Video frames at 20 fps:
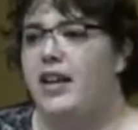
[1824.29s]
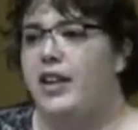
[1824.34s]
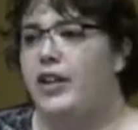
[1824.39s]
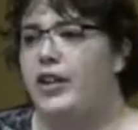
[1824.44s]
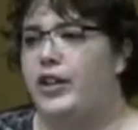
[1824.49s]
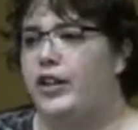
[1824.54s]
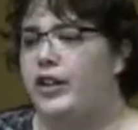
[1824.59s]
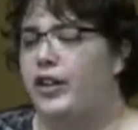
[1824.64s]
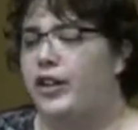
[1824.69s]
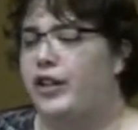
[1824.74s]

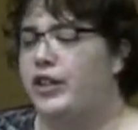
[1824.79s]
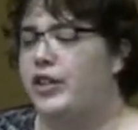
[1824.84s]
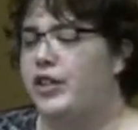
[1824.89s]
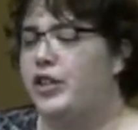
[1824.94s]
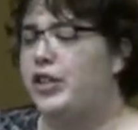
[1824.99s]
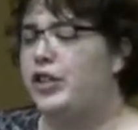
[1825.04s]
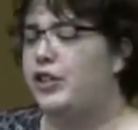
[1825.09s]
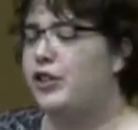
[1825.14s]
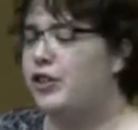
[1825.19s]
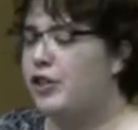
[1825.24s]
There are
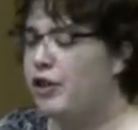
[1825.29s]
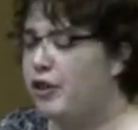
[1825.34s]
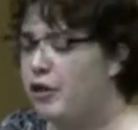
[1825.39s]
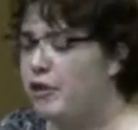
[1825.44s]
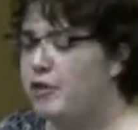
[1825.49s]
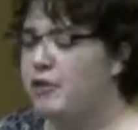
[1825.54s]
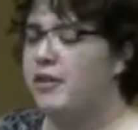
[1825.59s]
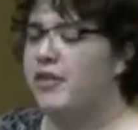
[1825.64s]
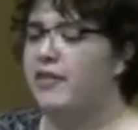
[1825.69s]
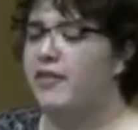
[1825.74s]

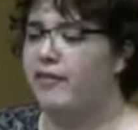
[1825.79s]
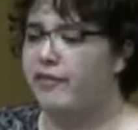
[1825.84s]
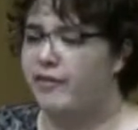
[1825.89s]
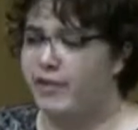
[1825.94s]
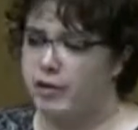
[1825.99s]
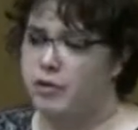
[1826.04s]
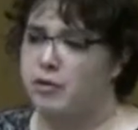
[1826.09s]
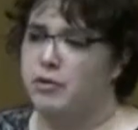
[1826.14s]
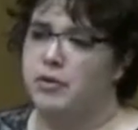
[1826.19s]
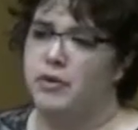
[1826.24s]
so
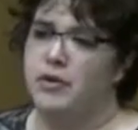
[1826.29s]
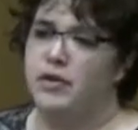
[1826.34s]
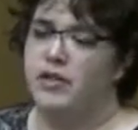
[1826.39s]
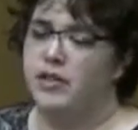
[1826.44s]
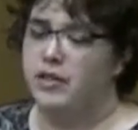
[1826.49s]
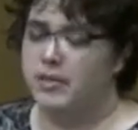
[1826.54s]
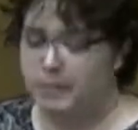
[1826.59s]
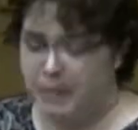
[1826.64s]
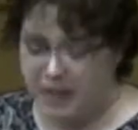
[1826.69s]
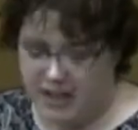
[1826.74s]
few
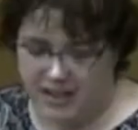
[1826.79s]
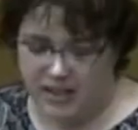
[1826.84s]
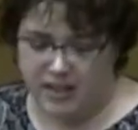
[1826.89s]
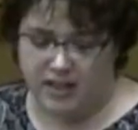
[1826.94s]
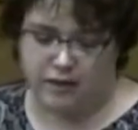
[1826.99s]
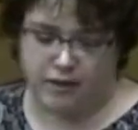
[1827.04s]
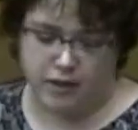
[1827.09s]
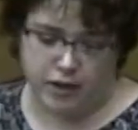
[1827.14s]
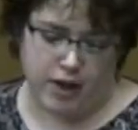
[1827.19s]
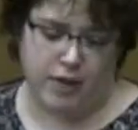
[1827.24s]
pieces
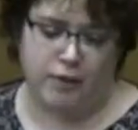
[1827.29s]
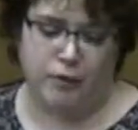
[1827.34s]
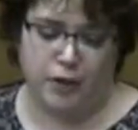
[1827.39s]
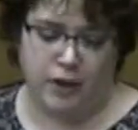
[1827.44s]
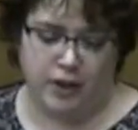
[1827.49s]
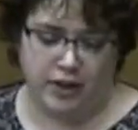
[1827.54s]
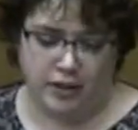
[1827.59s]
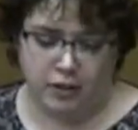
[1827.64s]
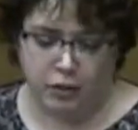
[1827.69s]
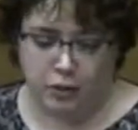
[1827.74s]
of
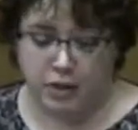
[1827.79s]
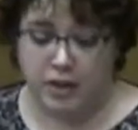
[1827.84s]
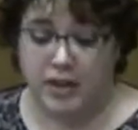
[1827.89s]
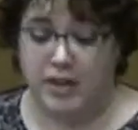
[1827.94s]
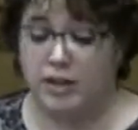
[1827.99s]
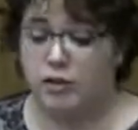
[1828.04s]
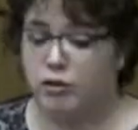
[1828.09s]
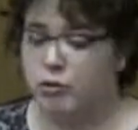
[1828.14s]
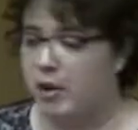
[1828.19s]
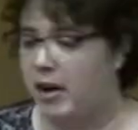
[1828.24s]
software that do
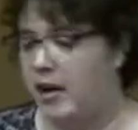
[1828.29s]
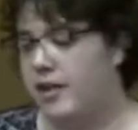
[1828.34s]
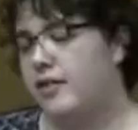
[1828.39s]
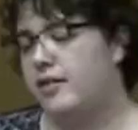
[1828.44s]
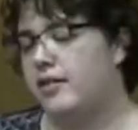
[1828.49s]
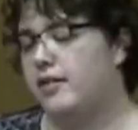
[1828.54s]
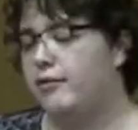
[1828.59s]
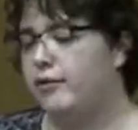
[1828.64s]
things right.